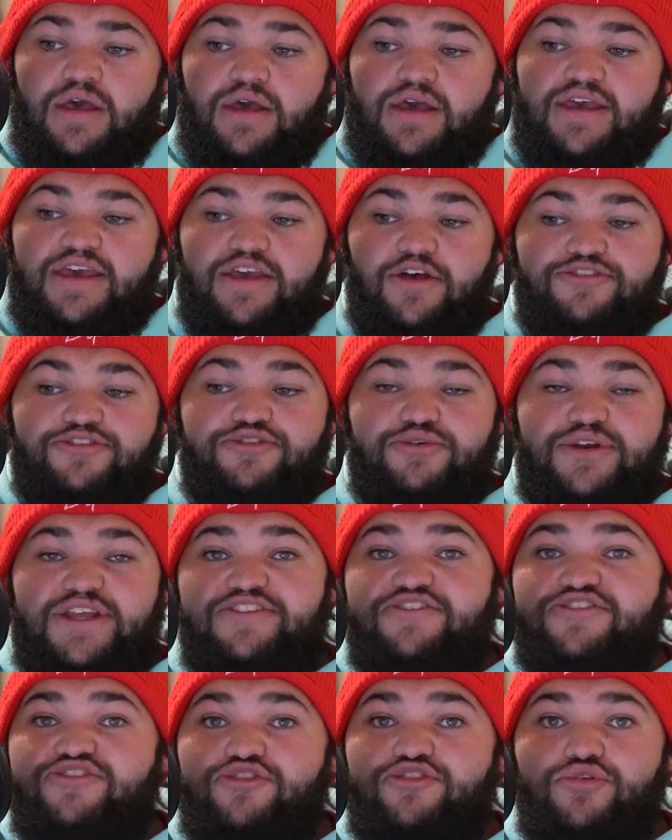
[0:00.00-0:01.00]
He also
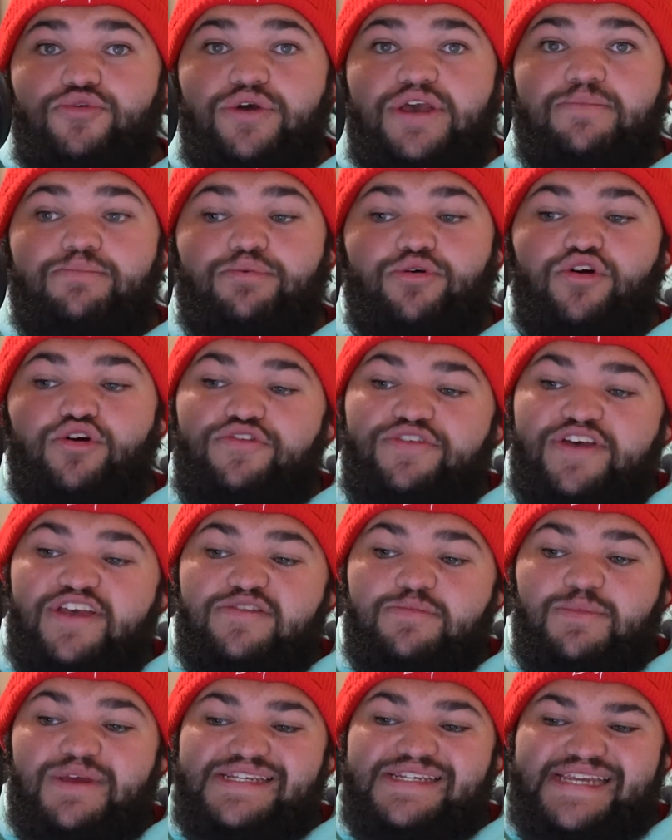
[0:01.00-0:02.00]
needs to improve
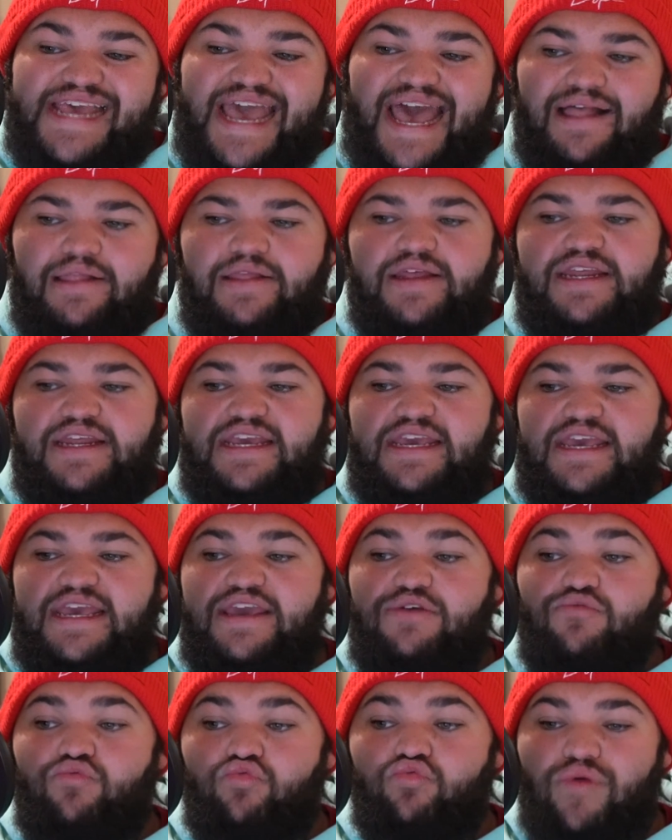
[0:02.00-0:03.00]
his mentality.
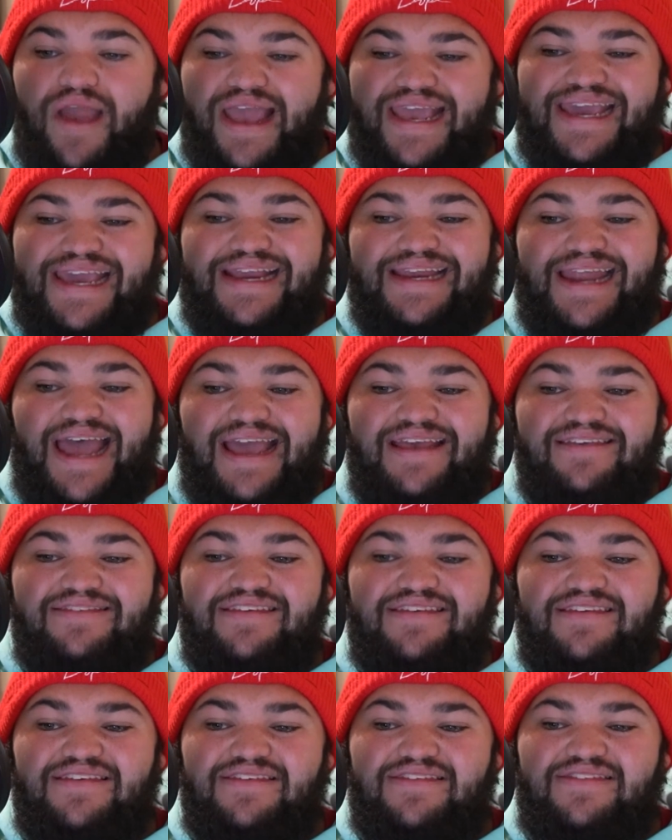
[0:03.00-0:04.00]
He
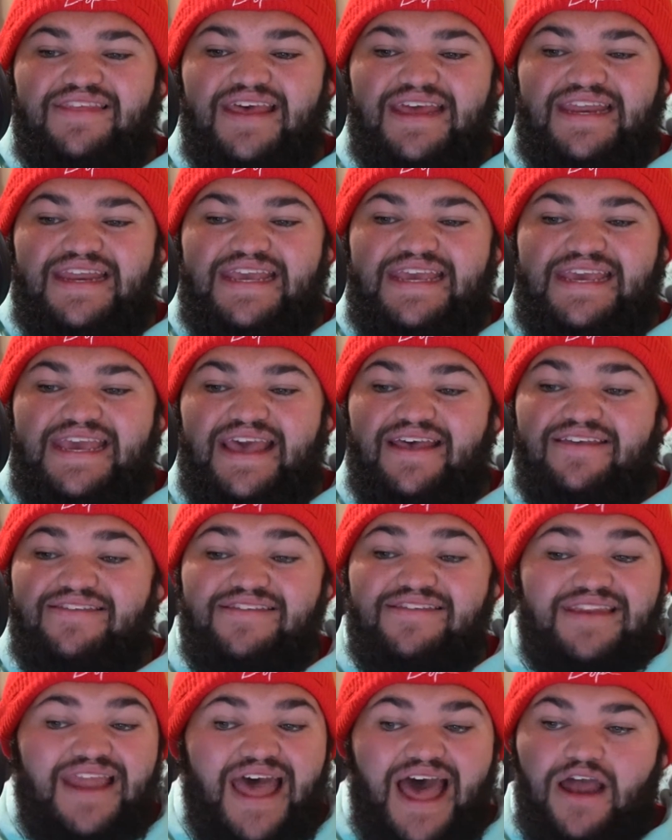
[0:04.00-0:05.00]
recognizes that he has
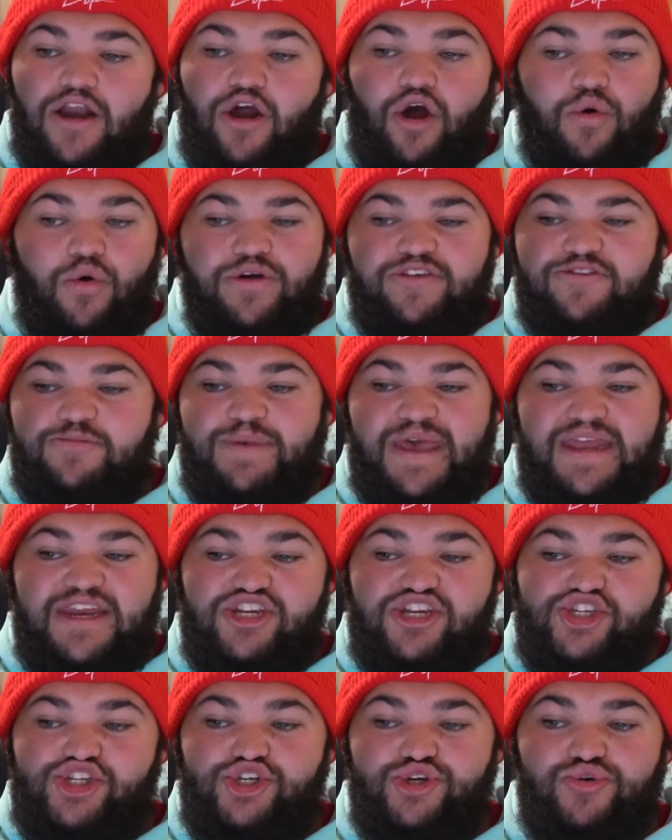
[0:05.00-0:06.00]
not always been
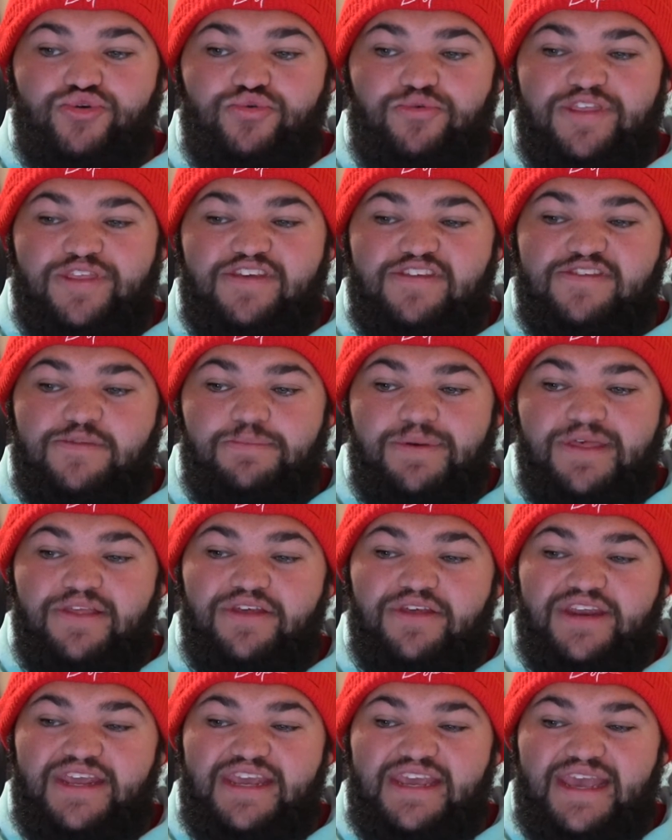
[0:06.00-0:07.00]
in tune with his
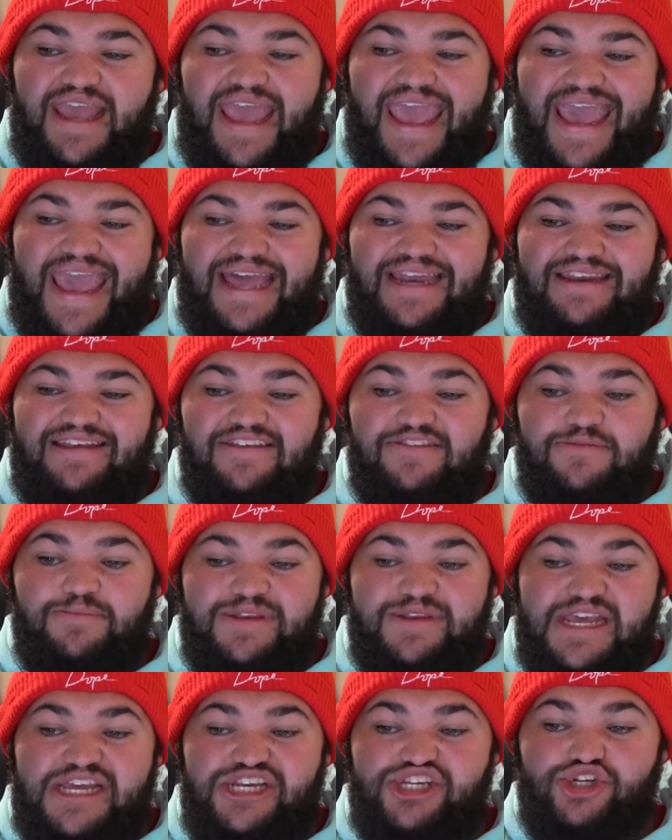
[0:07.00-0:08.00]
ability and his
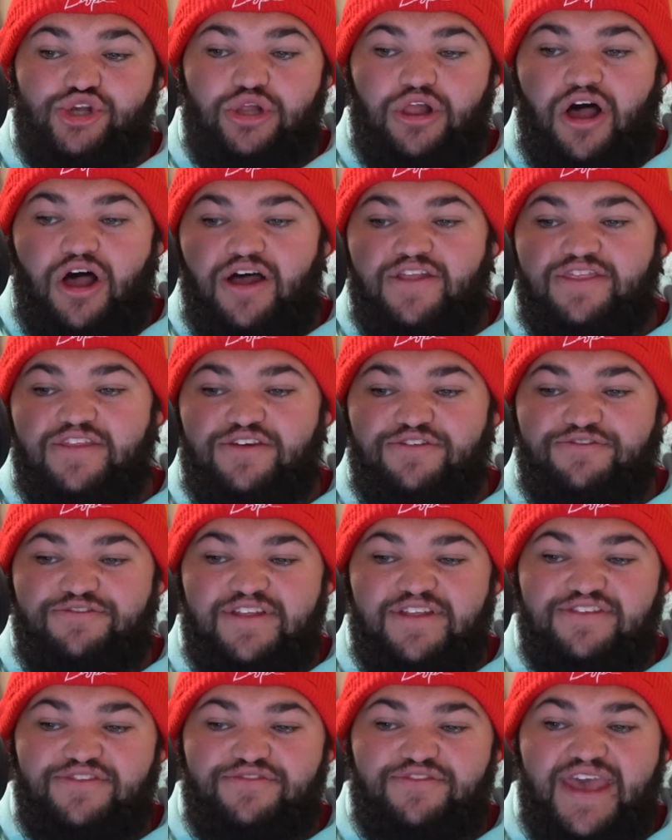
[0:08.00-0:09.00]
potential on the
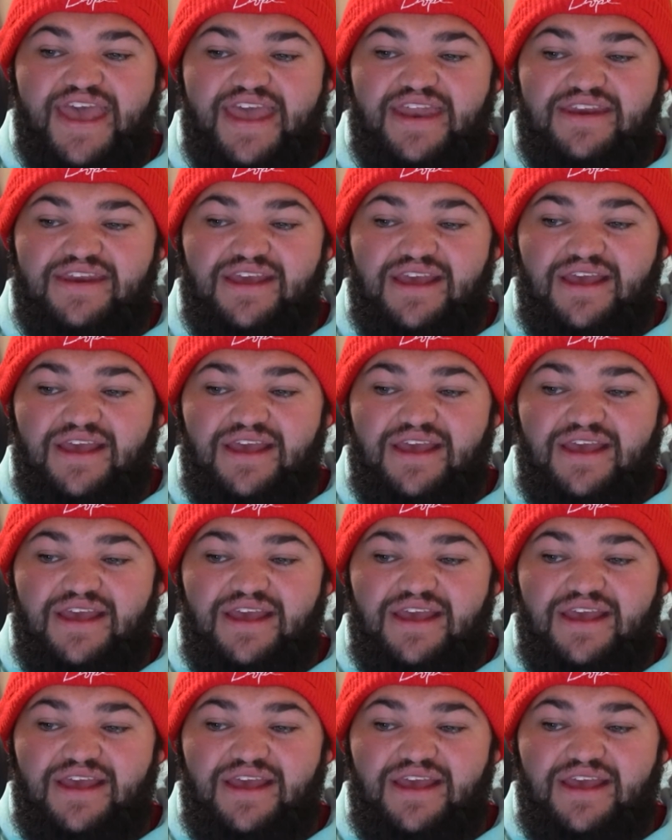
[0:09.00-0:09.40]
defensive end.